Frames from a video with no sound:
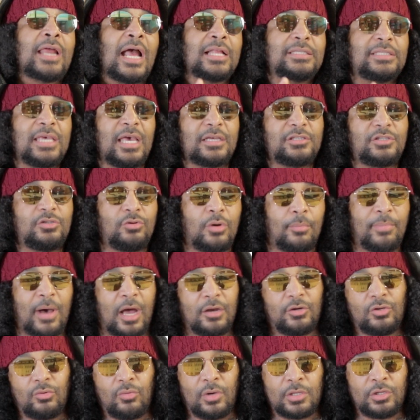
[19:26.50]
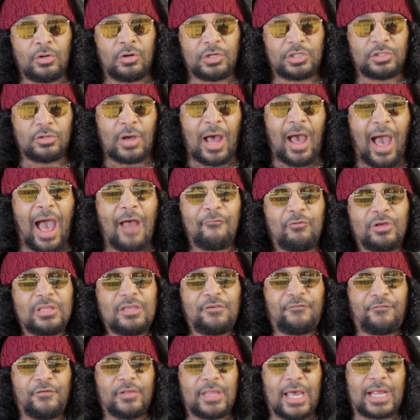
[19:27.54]
and I text you about doing your show, I
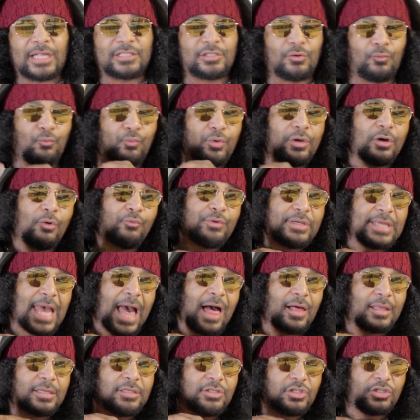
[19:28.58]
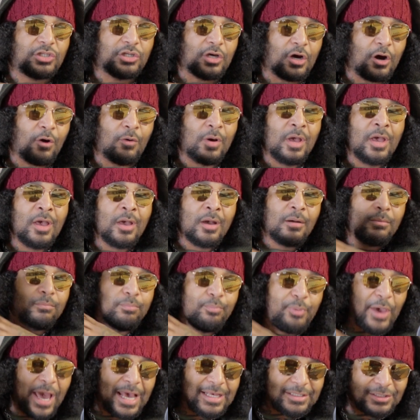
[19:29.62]
really feel like it's a real reality show
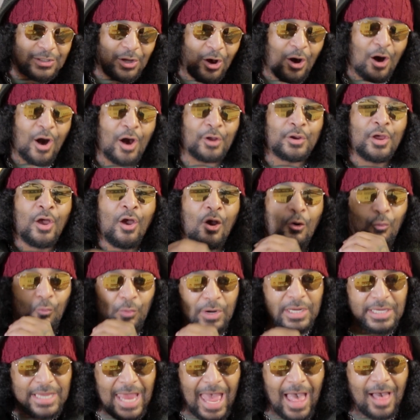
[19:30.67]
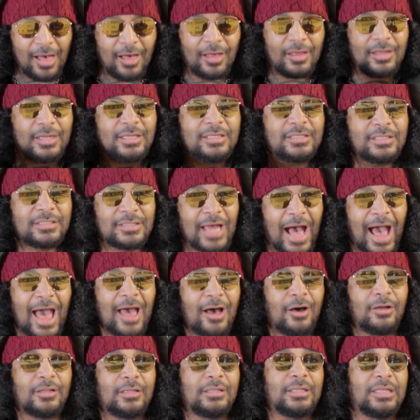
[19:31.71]
based on reality
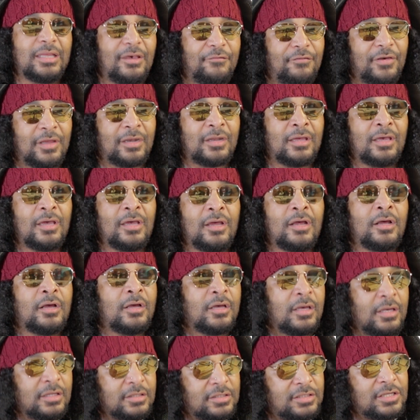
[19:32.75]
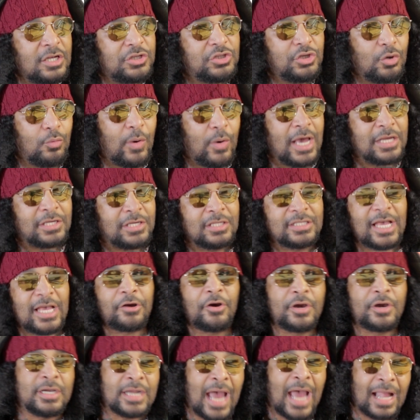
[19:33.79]
style living situations that
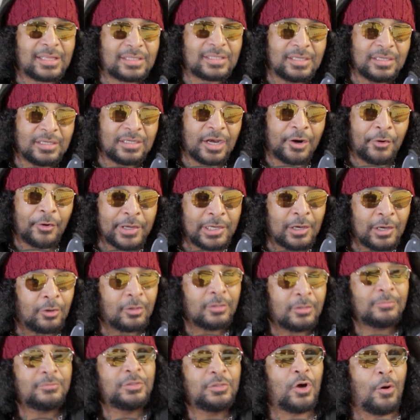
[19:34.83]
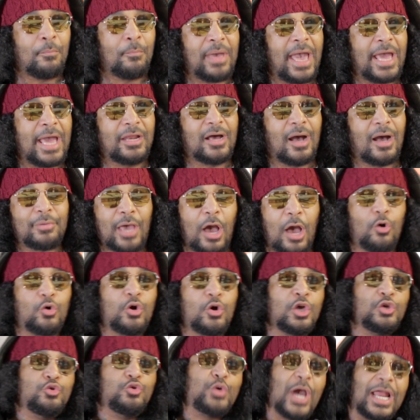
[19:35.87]
are not scenario, made up. Oh,
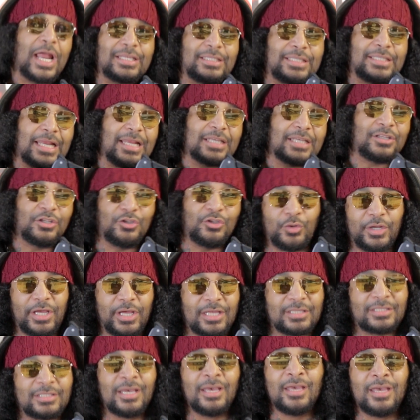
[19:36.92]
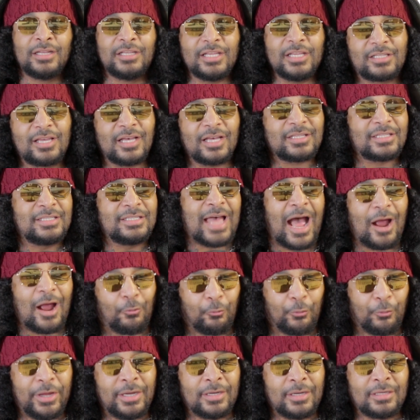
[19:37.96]
you got to say this and do this. Just because it's
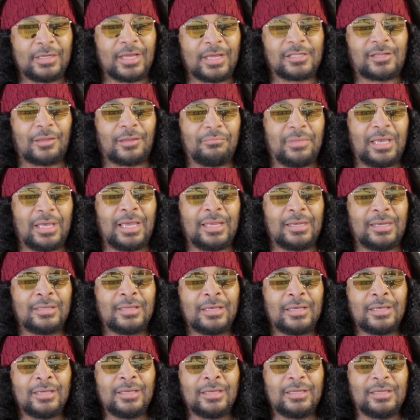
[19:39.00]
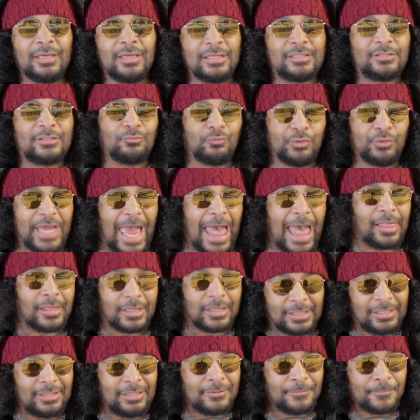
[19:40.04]
not written doesn't mean it's
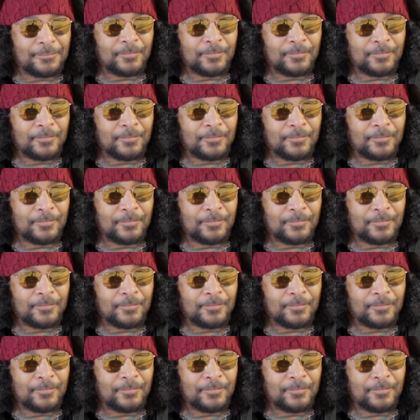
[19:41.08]
reality.